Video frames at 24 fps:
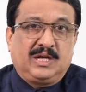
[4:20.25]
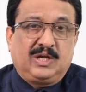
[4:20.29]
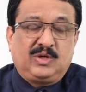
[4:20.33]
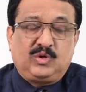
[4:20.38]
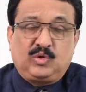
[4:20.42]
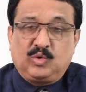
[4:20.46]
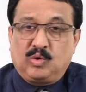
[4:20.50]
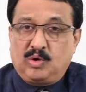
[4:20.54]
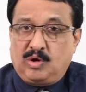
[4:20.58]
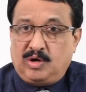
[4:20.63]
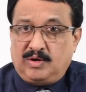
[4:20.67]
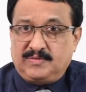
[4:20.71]

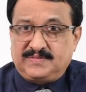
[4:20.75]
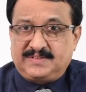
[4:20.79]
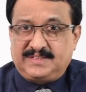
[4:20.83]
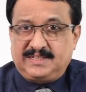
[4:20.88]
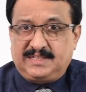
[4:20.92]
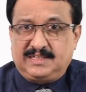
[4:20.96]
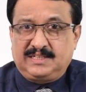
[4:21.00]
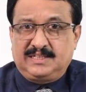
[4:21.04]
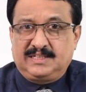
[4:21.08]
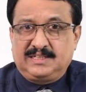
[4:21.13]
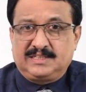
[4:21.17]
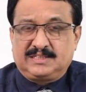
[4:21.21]
To
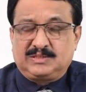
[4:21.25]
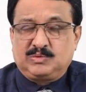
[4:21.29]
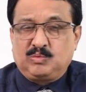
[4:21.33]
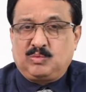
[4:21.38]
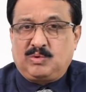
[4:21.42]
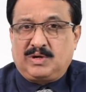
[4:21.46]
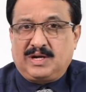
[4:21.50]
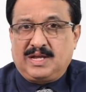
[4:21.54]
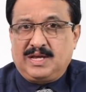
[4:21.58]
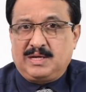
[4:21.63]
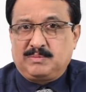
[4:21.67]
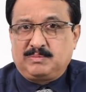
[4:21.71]
offset this,
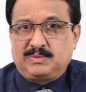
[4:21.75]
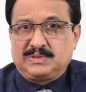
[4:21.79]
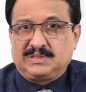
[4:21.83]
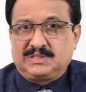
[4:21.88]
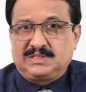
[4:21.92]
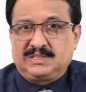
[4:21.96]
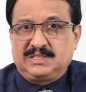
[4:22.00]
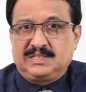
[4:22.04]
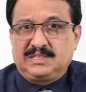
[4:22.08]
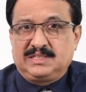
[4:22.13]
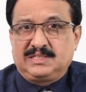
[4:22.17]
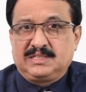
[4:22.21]
what happens
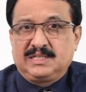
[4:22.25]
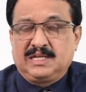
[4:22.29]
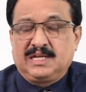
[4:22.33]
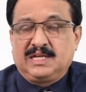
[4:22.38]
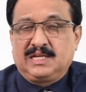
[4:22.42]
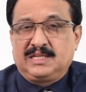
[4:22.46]
is